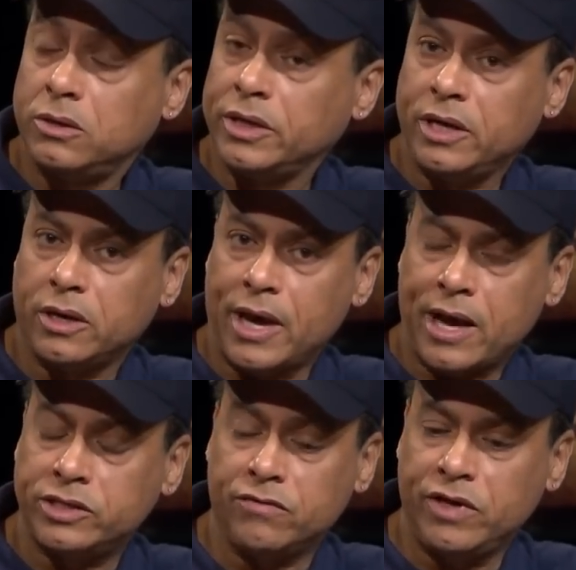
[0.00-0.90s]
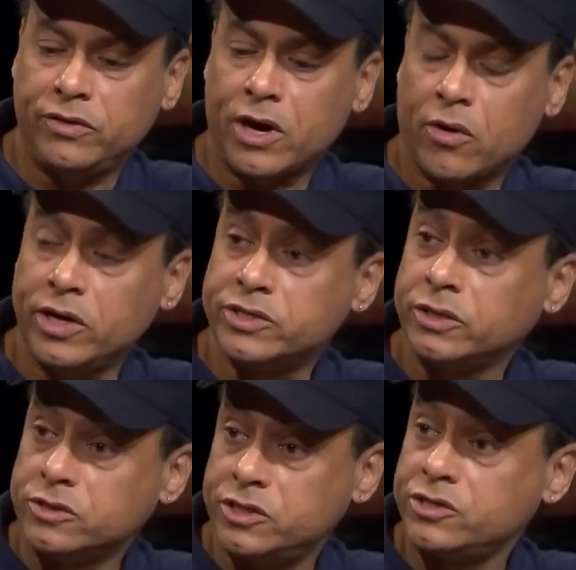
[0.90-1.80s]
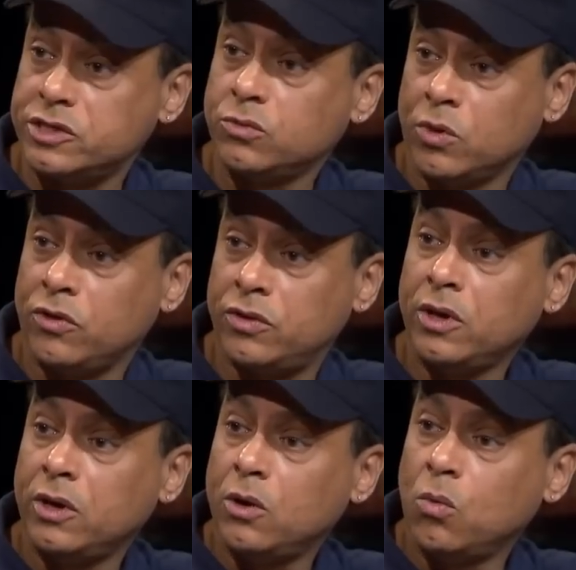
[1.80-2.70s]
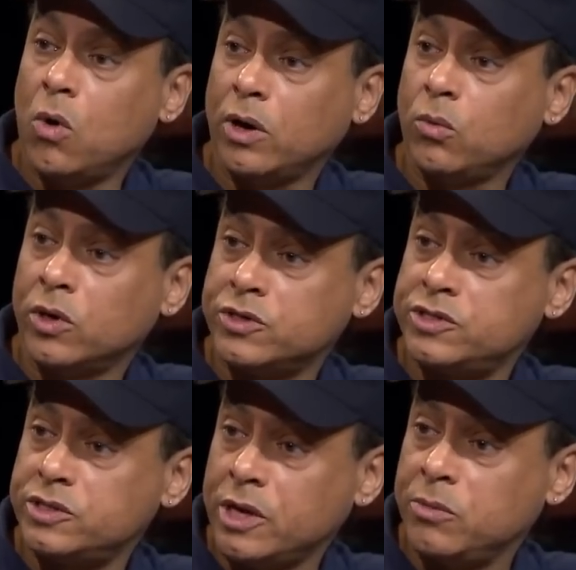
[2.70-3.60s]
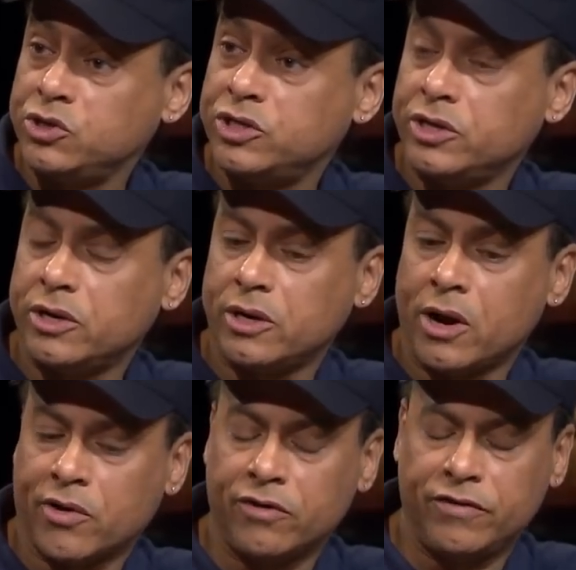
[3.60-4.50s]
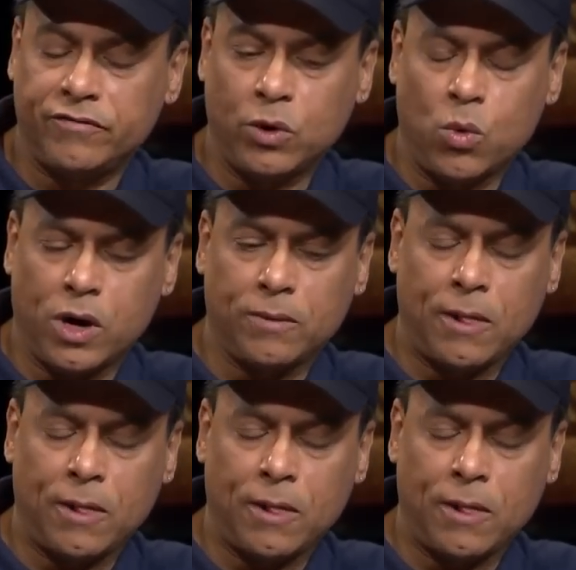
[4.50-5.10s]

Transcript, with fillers: the activity there is consistent with what was imaged in Area fifty-one.